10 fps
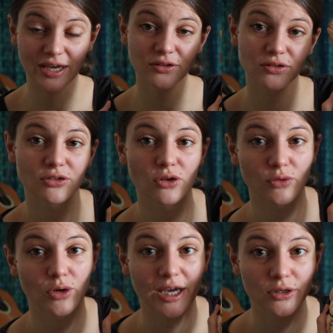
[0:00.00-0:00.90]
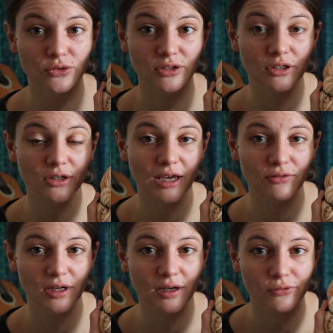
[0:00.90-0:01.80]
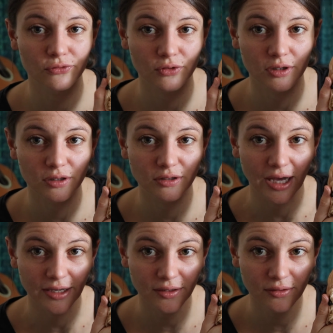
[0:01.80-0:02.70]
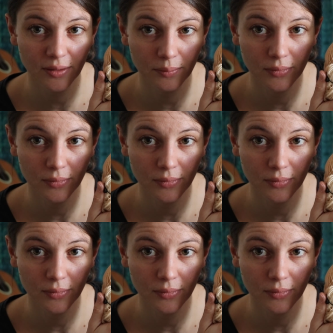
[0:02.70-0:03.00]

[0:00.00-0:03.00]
either these avocados did not have enough dye in them,